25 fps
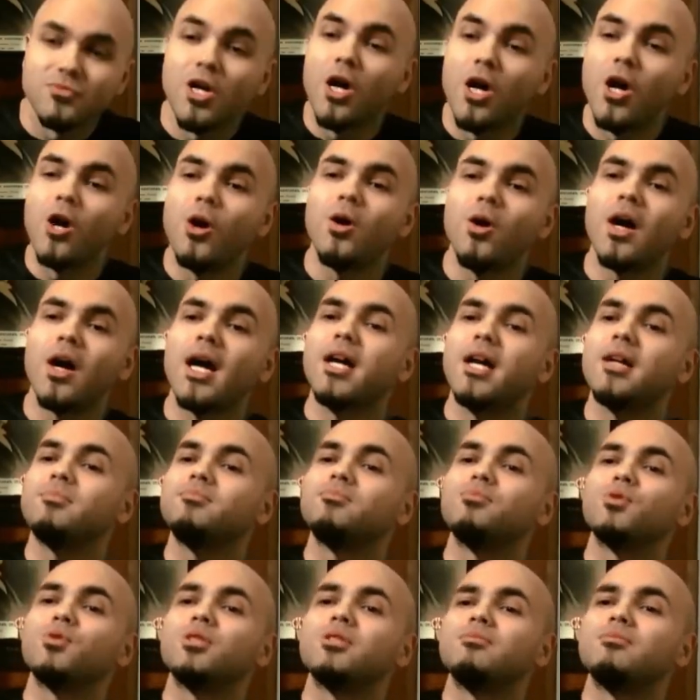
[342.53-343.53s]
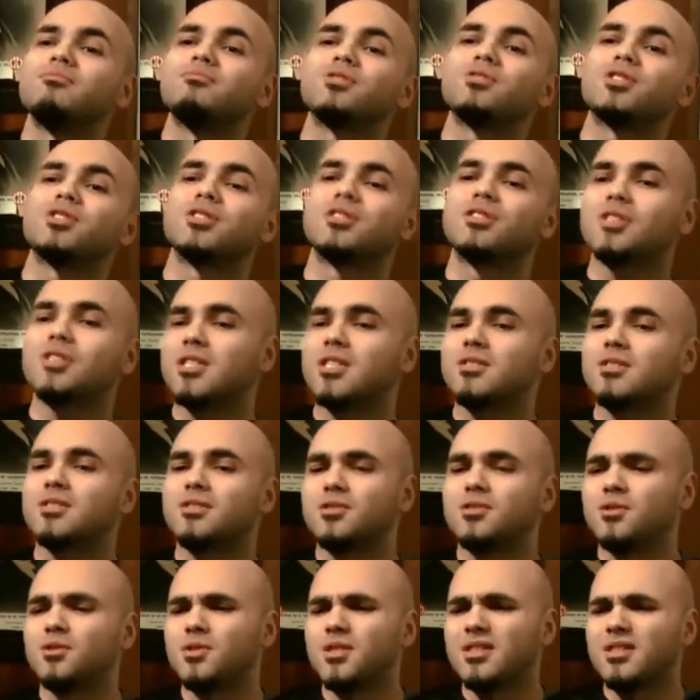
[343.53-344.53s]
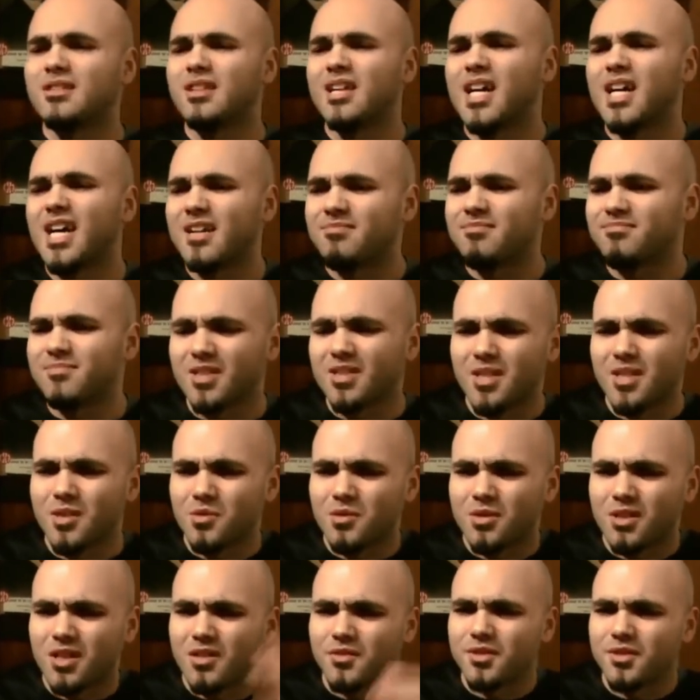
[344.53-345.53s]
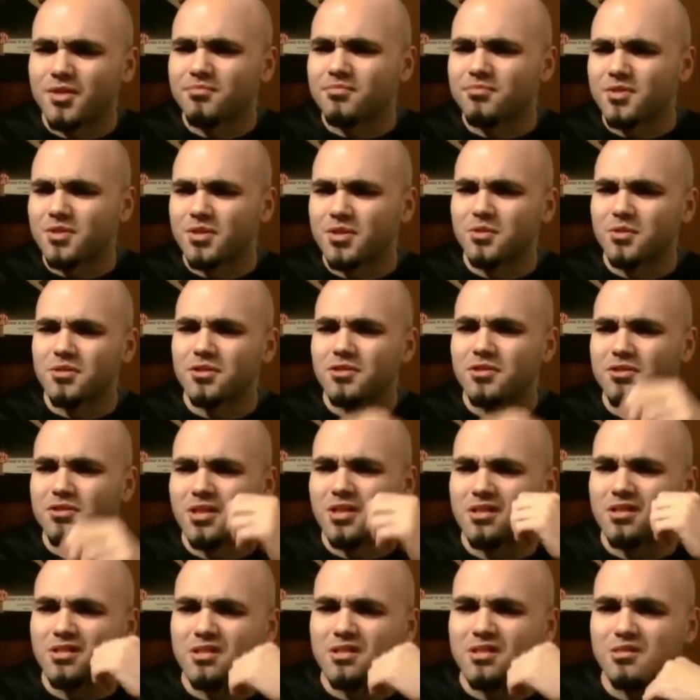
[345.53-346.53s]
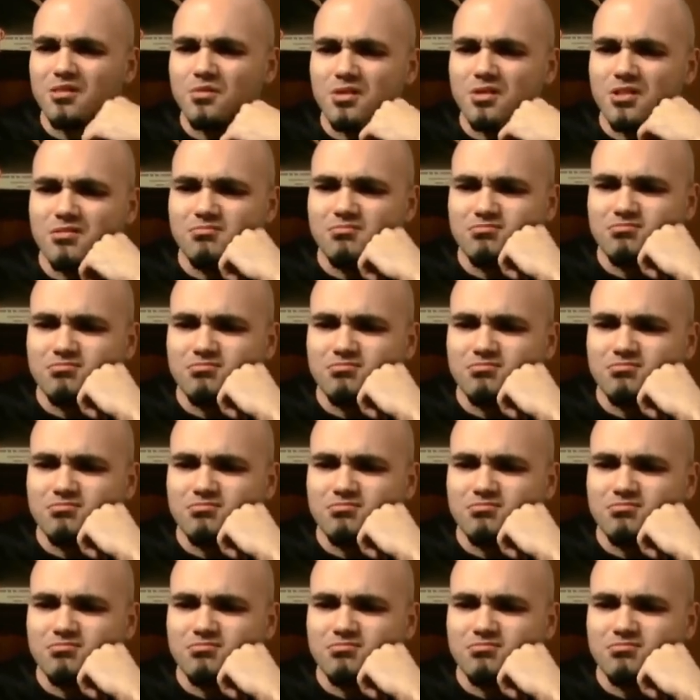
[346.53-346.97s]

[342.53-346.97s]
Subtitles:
No, I wouldn't suggest doing that. Oh, whatever. You're going to jail anyway.